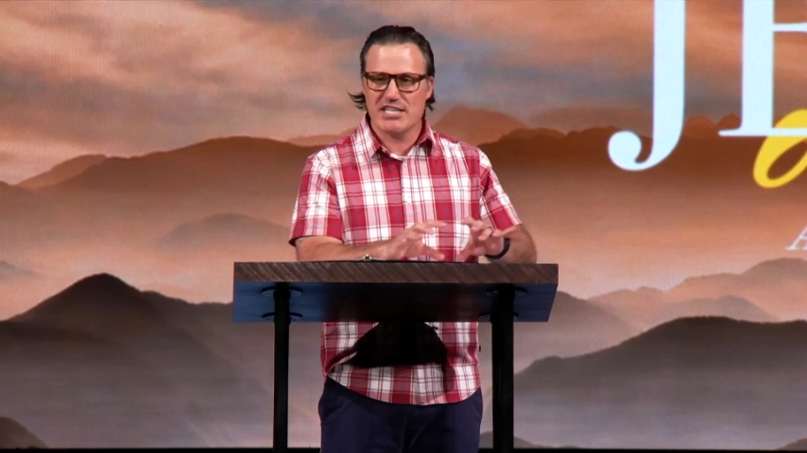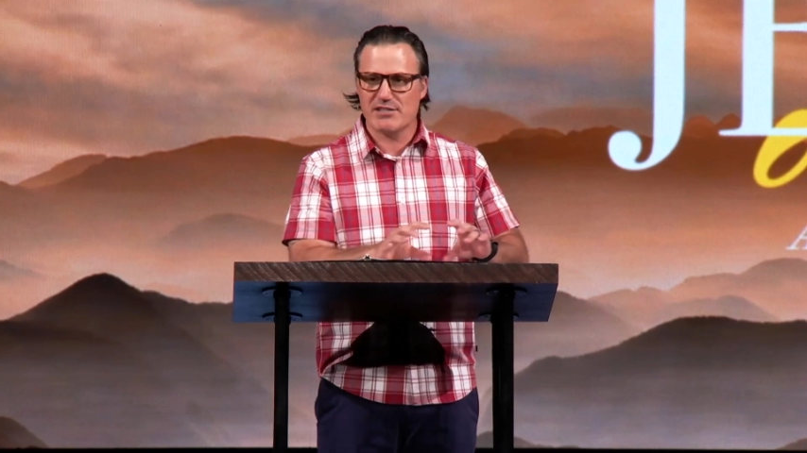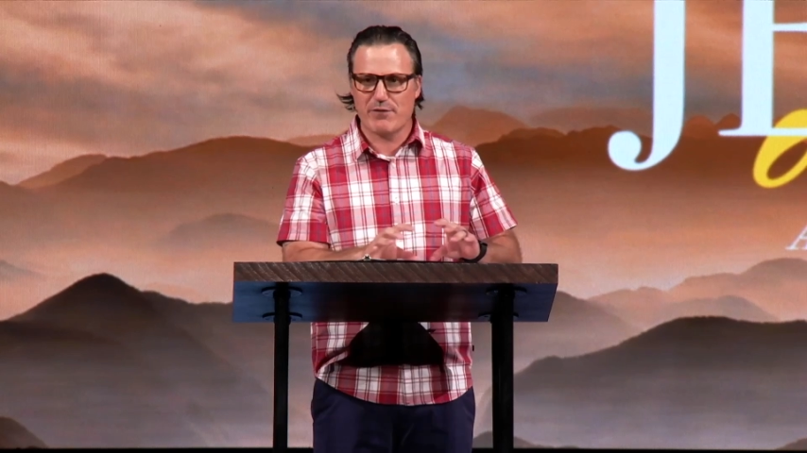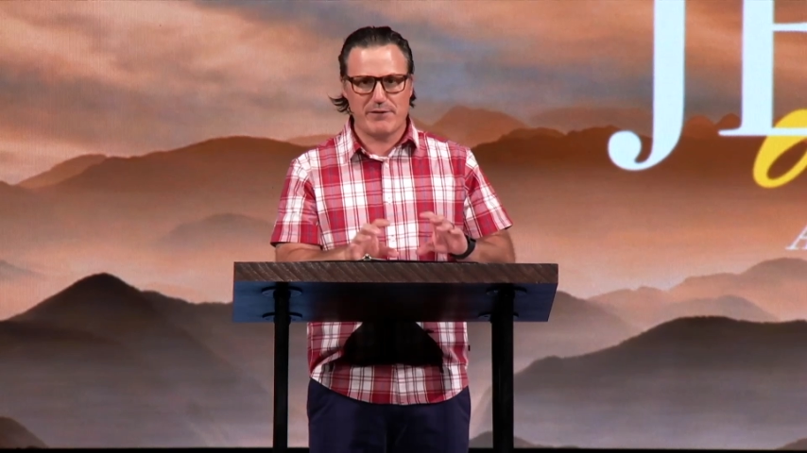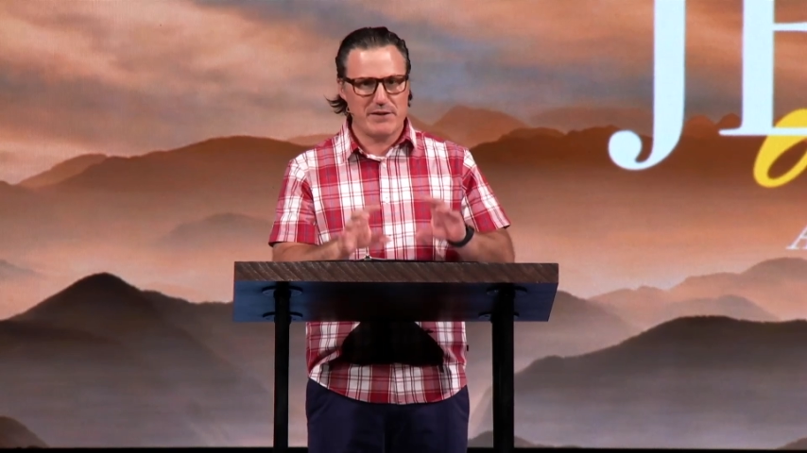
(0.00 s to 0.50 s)

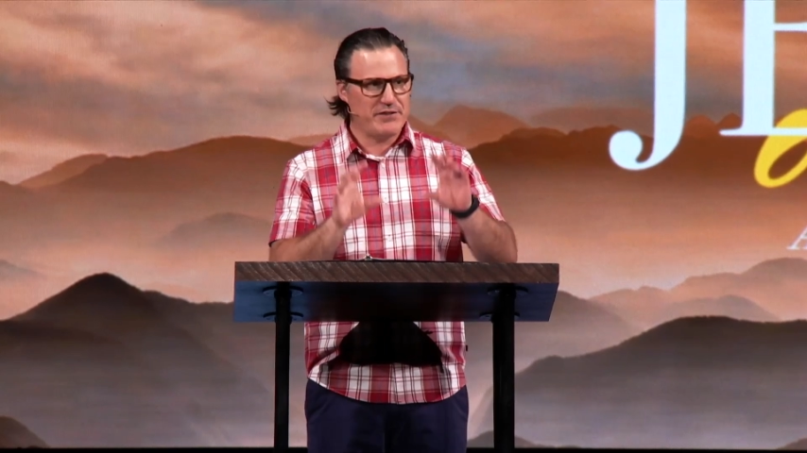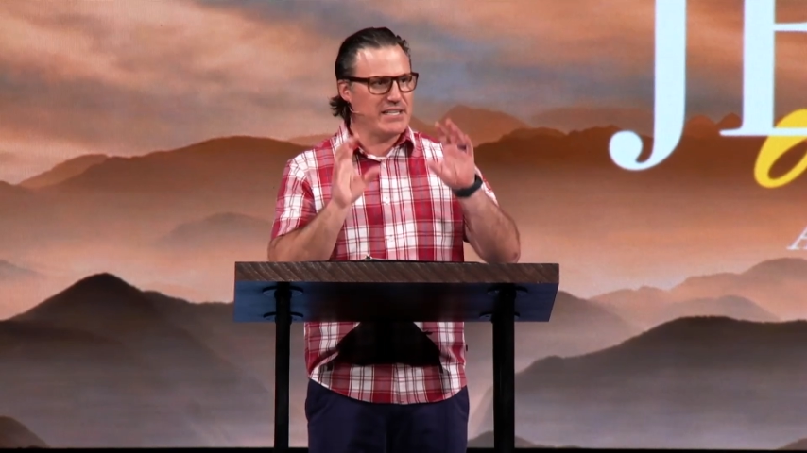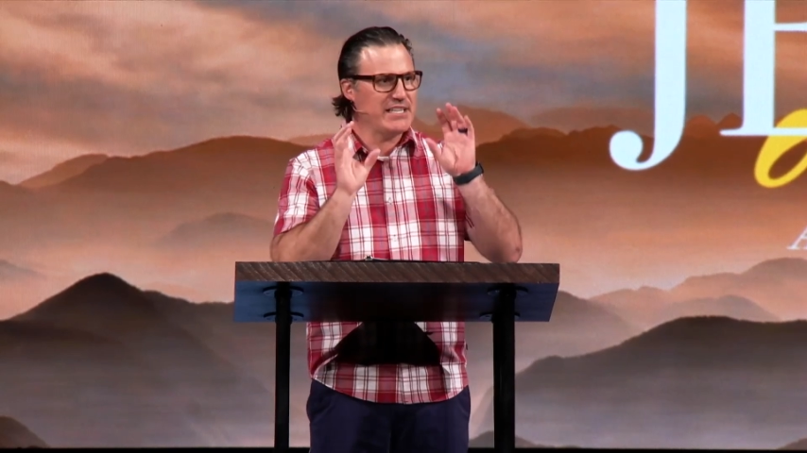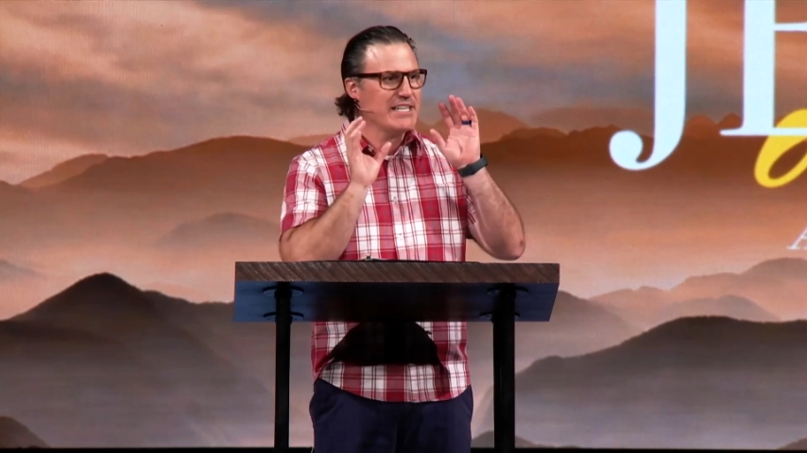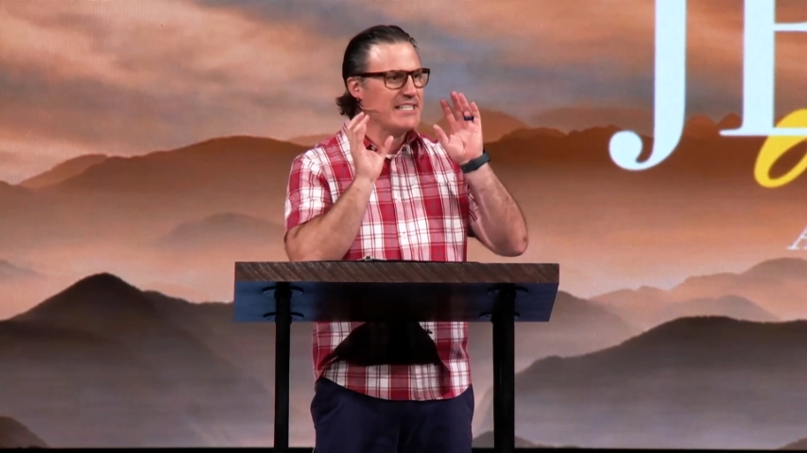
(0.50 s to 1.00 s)
for
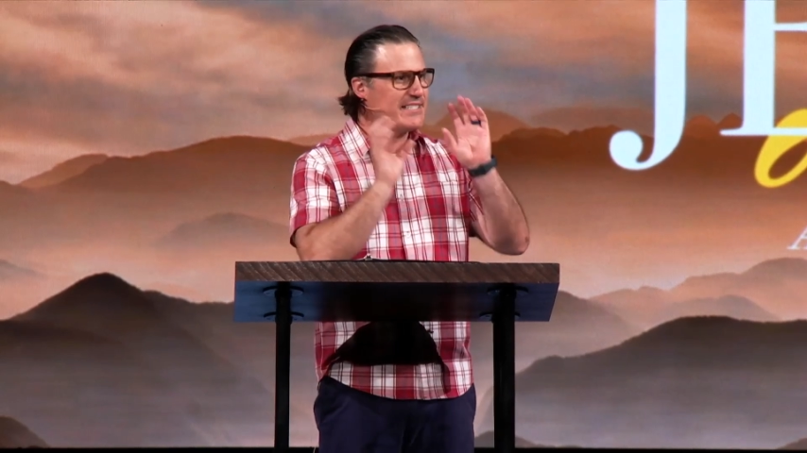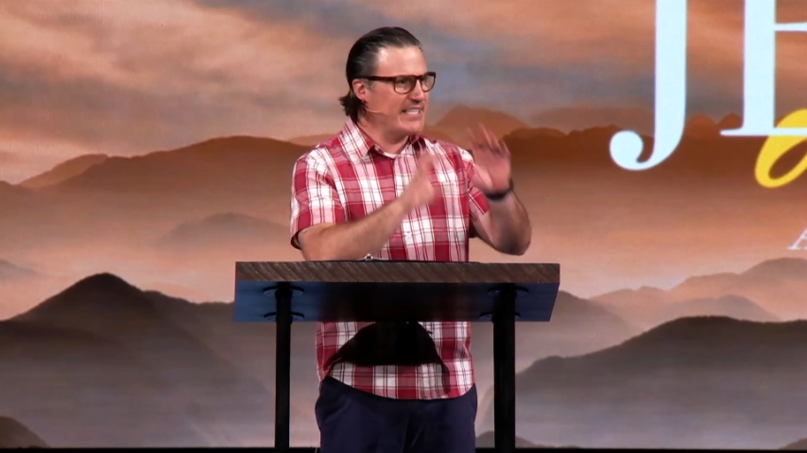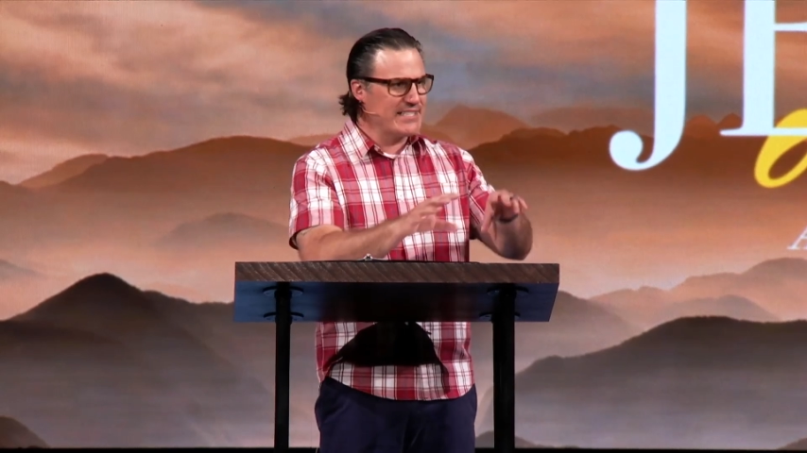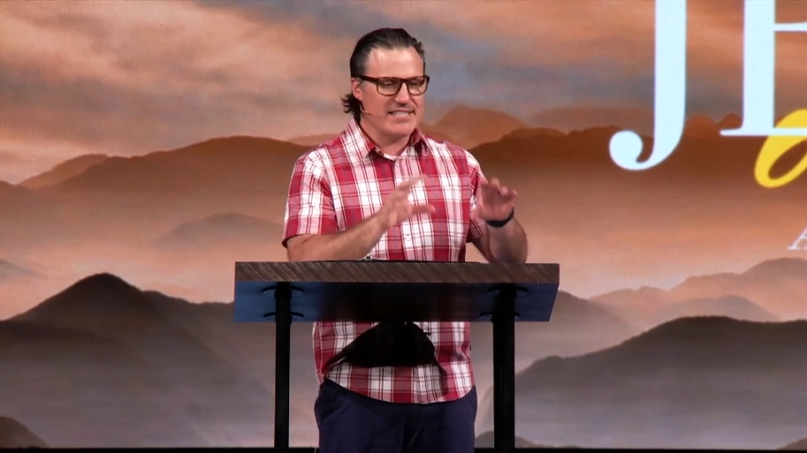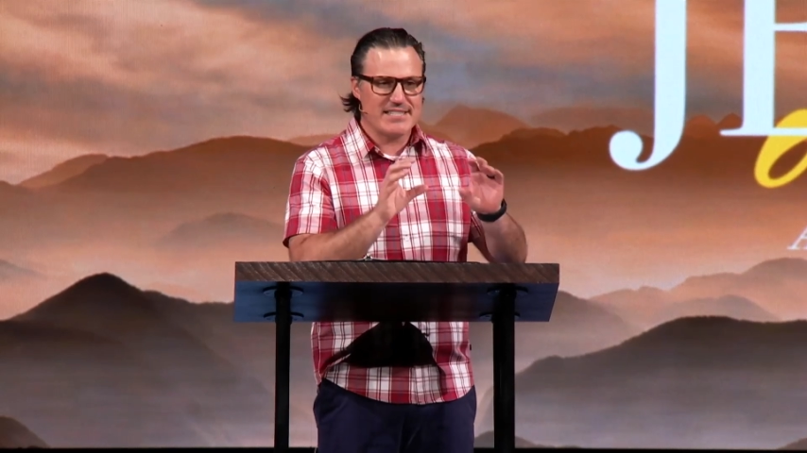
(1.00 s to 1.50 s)
50,
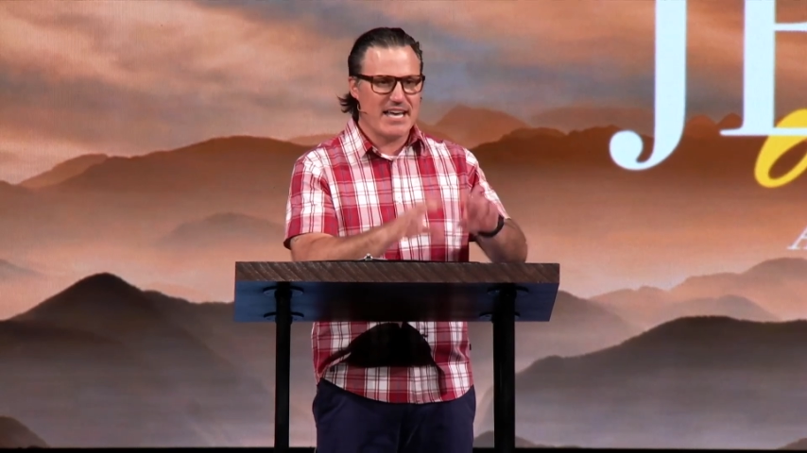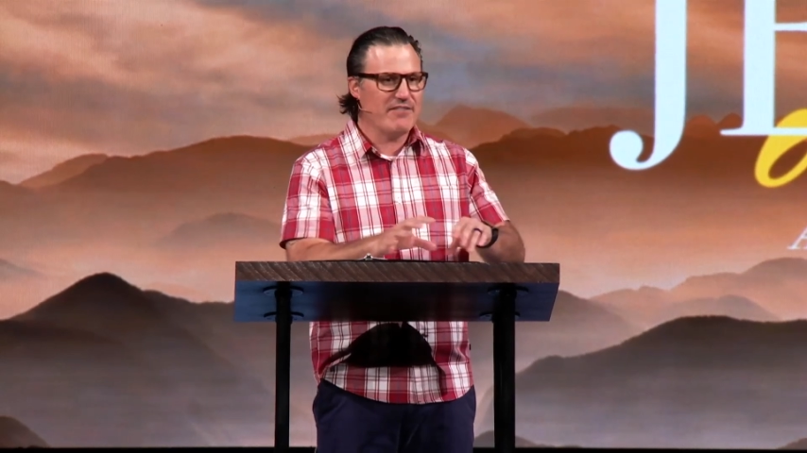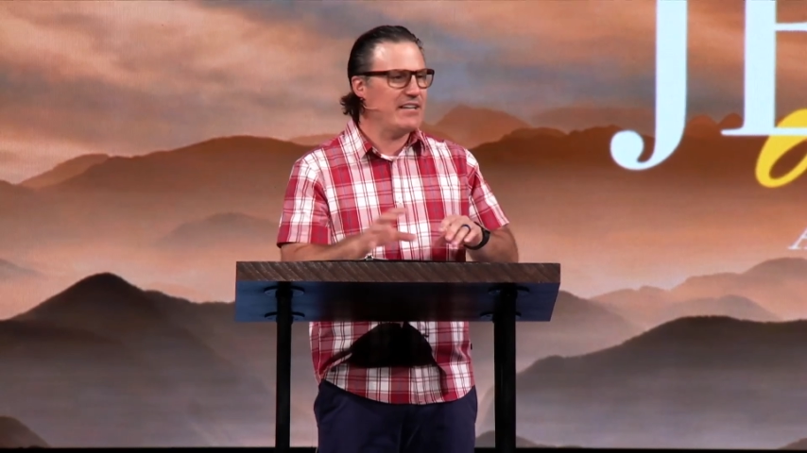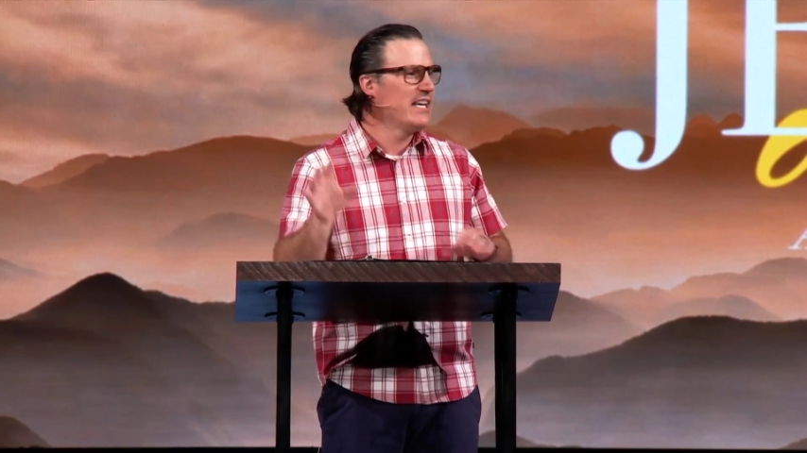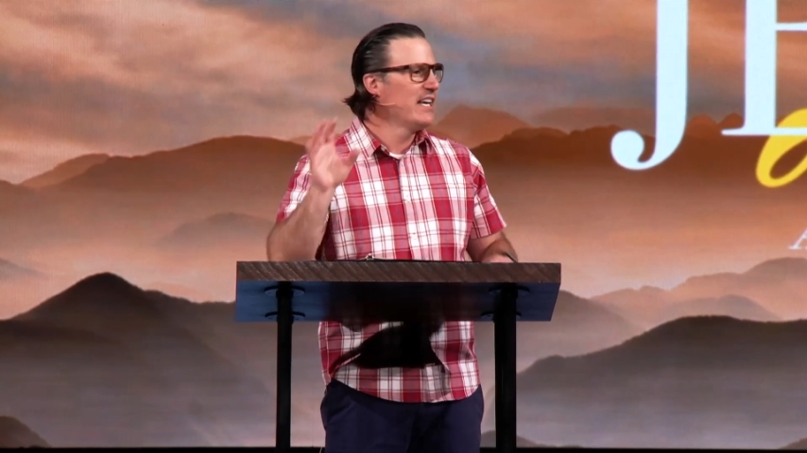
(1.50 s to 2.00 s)
60,
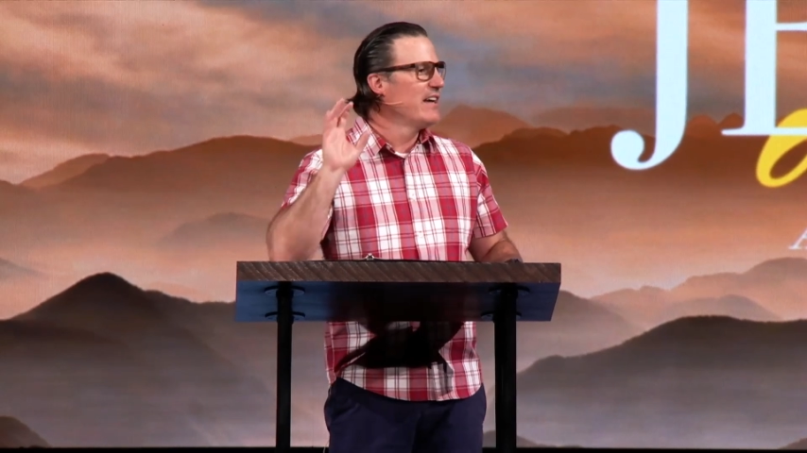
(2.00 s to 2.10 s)
70